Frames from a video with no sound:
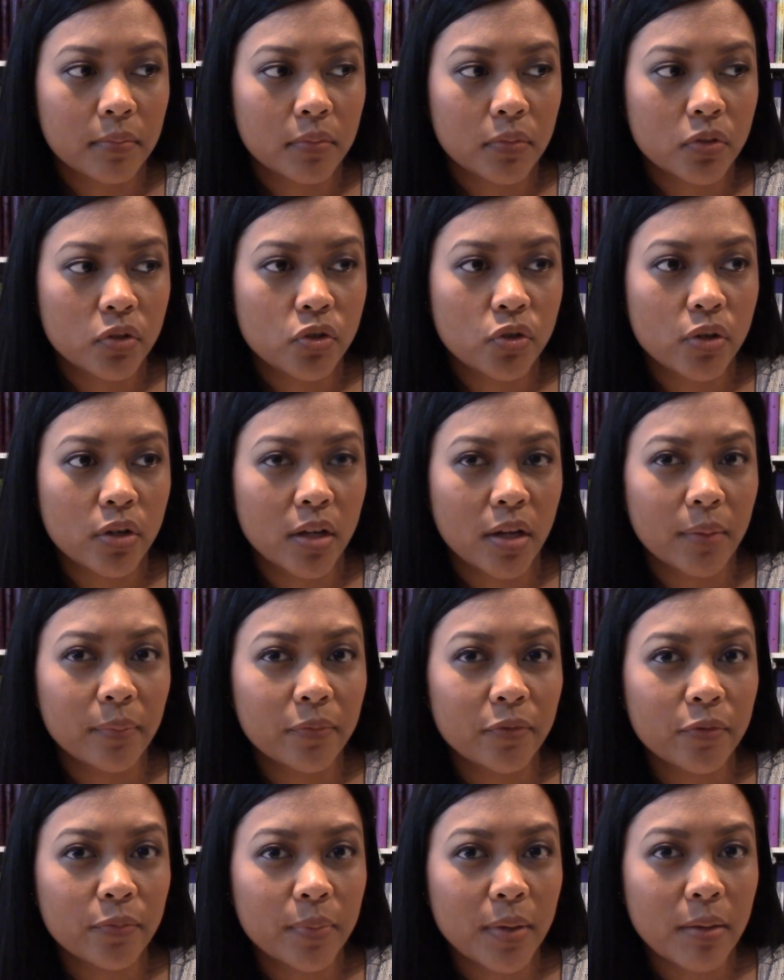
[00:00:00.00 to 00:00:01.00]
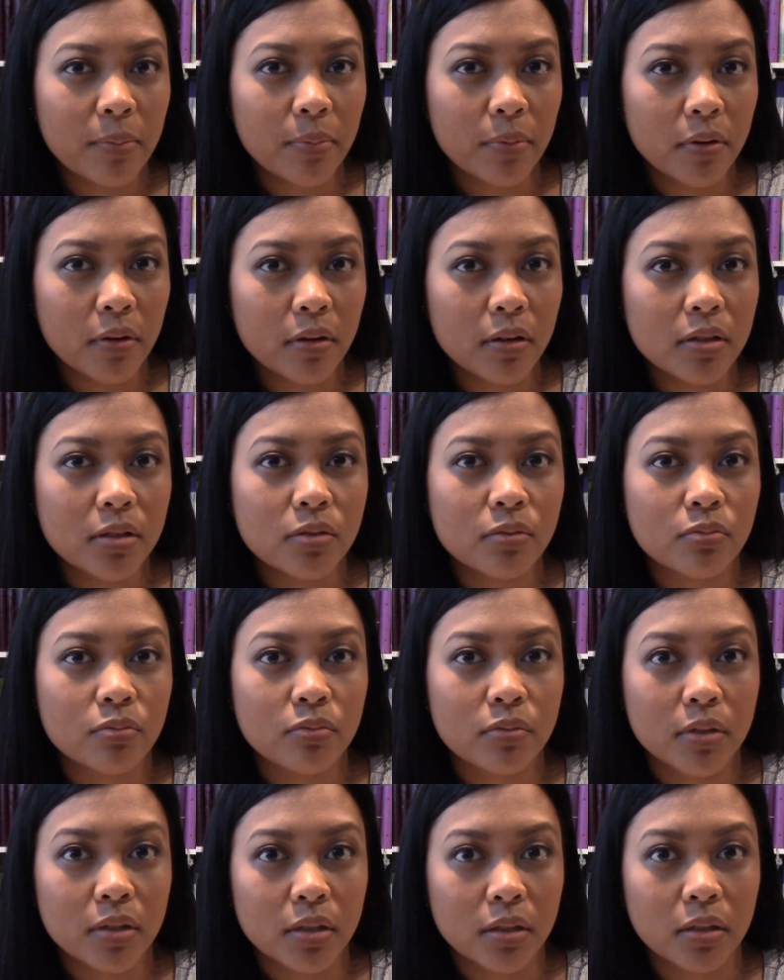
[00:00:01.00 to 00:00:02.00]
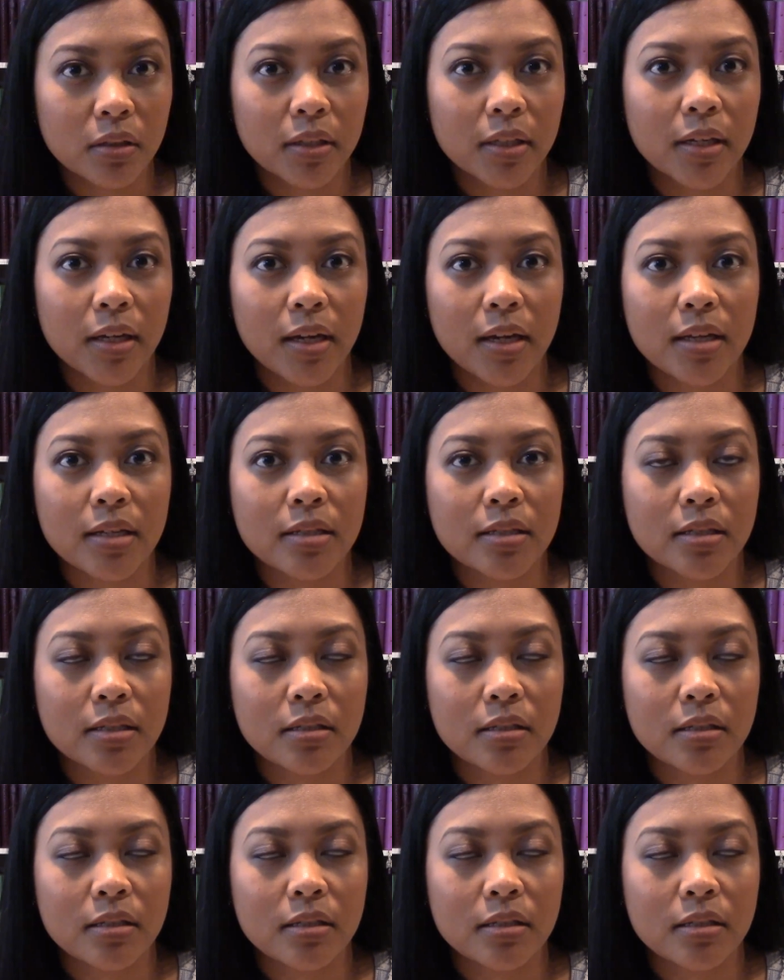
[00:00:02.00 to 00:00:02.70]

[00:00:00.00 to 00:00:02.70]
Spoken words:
Triumph paper is really nice